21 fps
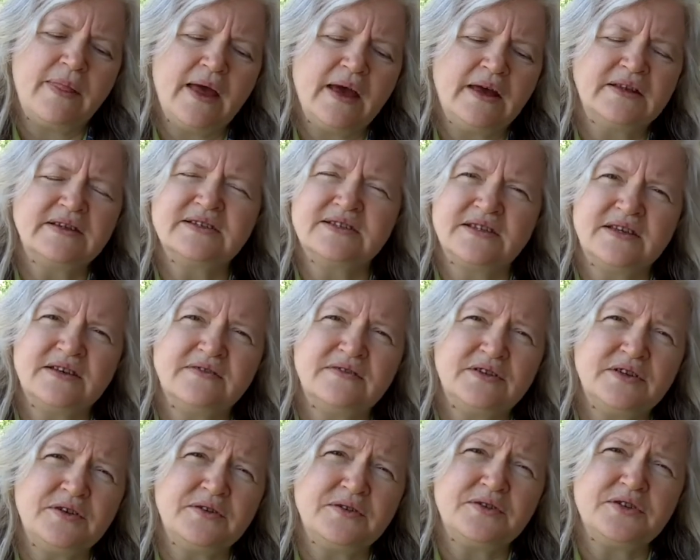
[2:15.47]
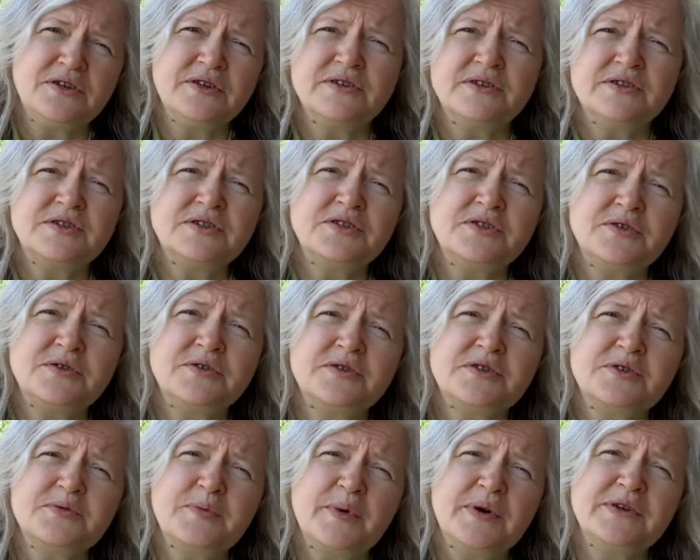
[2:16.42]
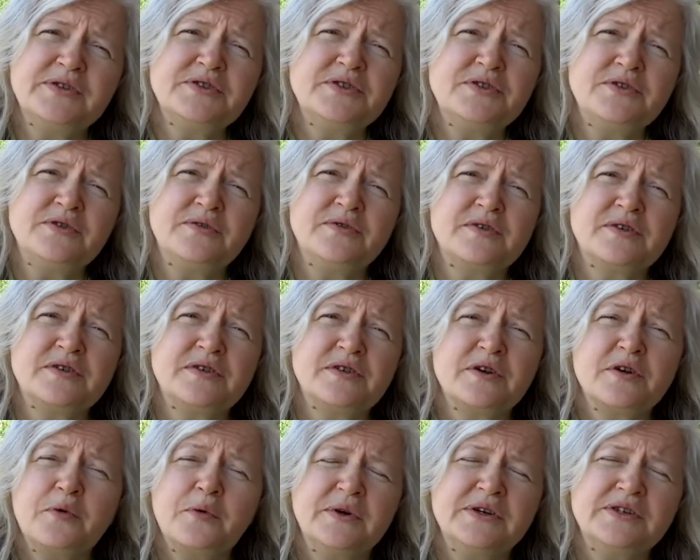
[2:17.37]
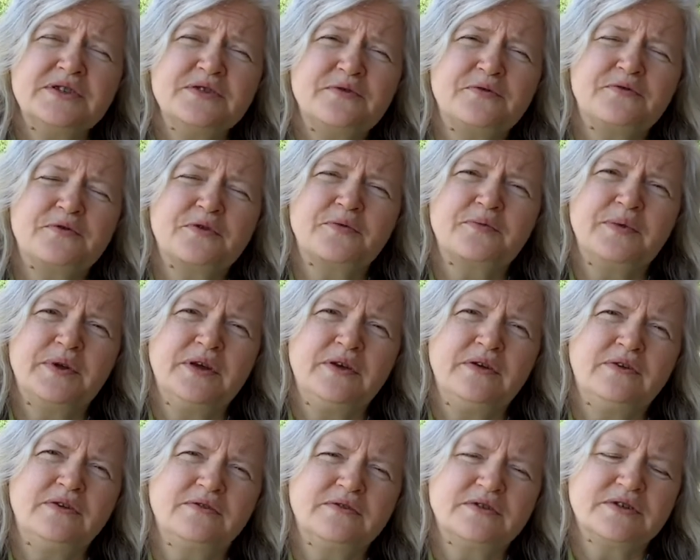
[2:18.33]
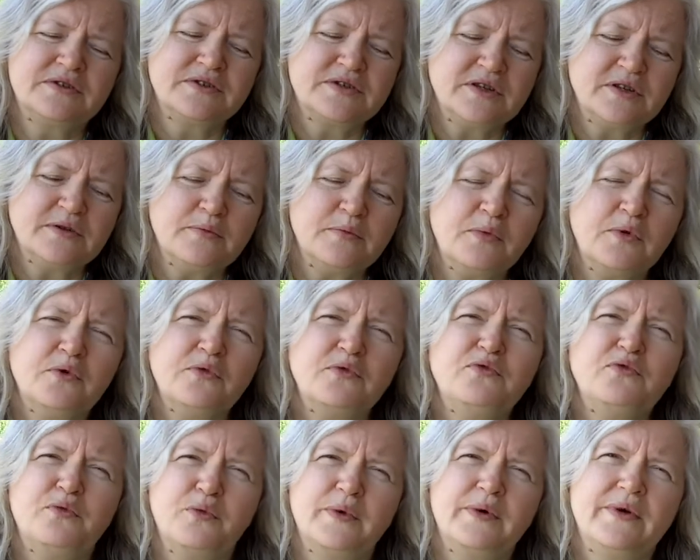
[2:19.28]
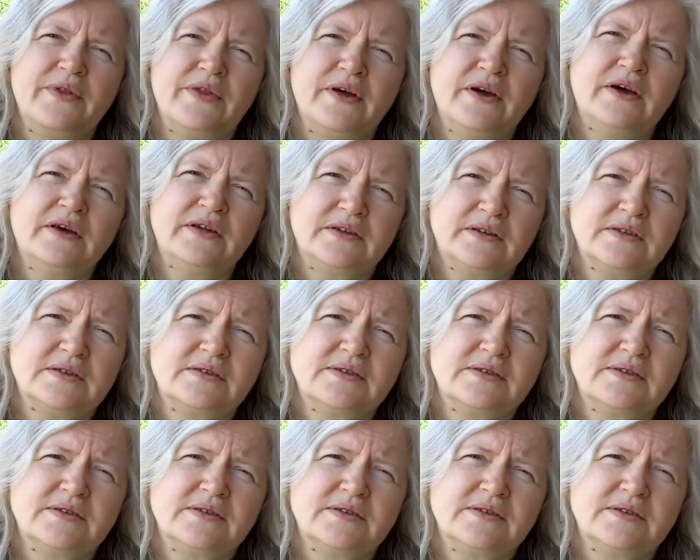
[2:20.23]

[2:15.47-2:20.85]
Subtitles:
that is giving you a chance to respond to the request from the universe and move with them.